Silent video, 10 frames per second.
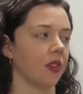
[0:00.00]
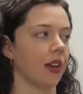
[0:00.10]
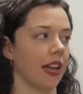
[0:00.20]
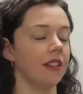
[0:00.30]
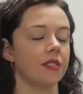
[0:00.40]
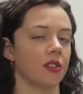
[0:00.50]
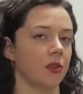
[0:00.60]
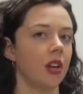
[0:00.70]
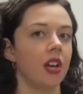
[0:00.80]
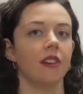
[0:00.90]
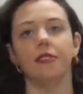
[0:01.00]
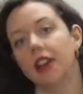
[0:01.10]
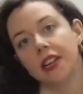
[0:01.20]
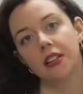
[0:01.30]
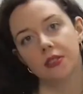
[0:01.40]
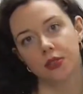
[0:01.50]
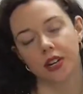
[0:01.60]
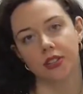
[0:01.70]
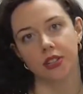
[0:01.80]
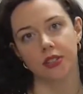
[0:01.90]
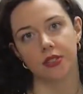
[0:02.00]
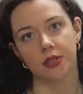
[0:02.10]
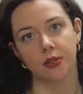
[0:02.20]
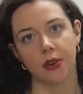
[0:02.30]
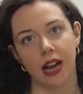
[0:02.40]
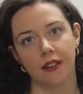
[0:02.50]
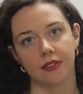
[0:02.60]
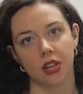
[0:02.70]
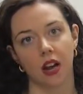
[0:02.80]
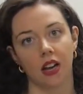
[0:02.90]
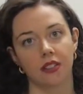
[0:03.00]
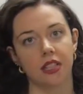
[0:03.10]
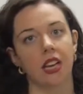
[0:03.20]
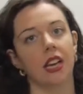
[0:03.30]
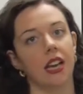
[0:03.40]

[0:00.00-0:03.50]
Okay, so for any instructors who have taught